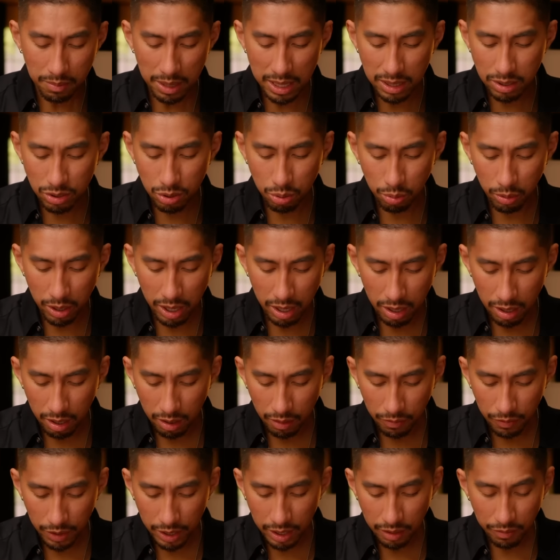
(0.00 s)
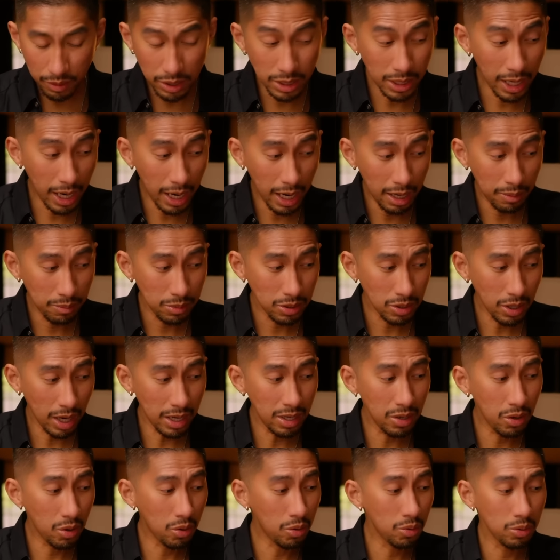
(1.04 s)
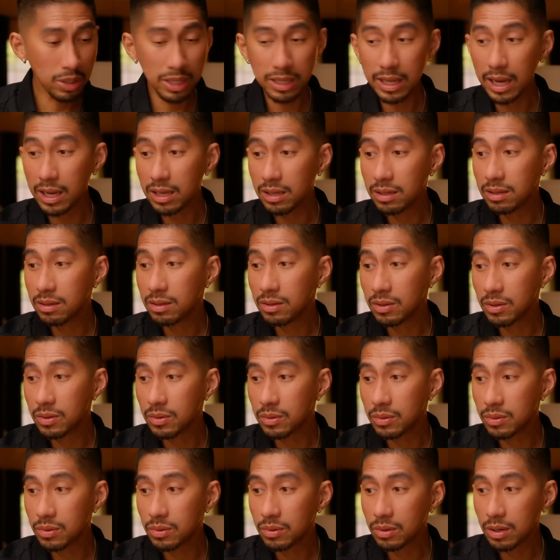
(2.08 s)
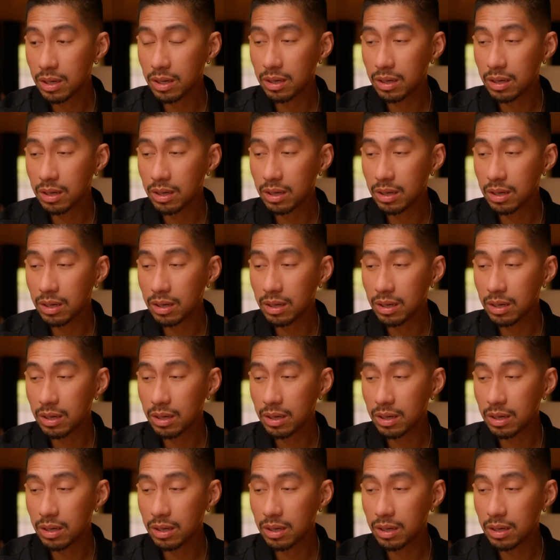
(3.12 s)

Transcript: made 12 and every time, so I know that I, you know,